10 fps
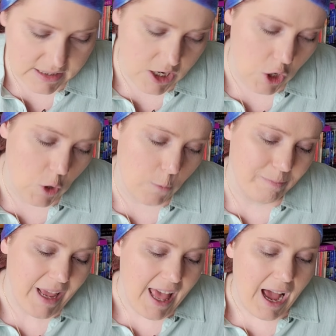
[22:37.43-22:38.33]

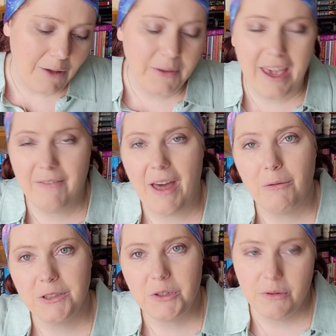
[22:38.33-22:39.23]
So I only gave
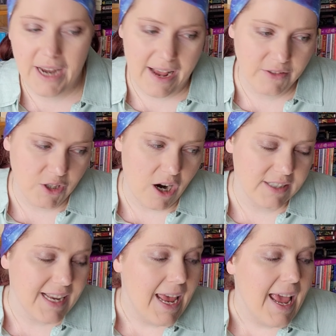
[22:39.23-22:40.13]
that one two and a half
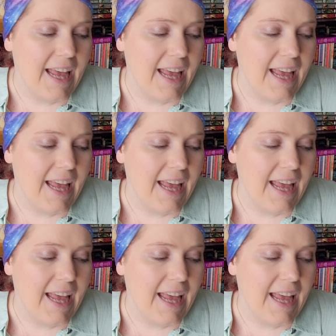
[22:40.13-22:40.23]
stars.